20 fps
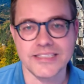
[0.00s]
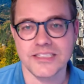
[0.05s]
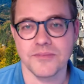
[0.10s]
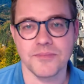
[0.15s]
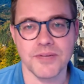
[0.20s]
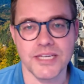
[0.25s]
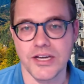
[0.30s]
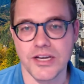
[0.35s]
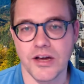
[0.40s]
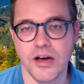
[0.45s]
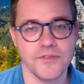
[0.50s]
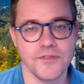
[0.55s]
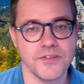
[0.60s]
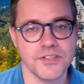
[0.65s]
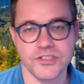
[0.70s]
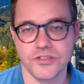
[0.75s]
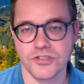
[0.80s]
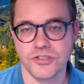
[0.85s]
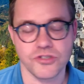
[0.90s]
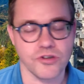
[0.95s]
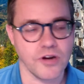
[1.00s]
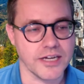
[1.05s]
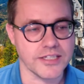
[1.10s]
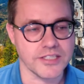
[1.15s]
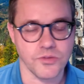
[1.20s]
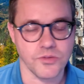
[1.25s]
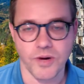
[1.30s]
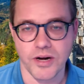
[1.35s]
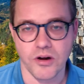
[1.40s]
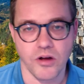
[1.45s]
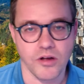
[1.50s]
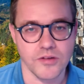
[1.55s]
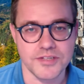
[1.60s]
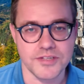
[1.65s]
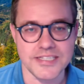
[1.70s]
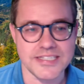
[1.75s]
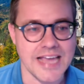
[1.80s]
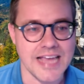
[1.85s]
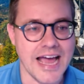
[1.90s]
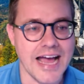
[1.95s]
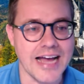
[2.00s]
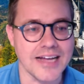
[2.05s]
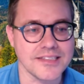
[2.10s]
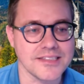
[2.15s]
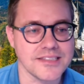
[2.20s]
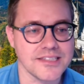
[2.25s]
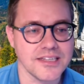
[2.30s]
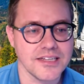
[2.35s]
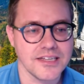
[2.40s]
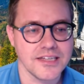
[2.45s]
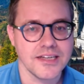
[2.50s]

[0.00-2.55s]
to be an officer trying to wear all these hats.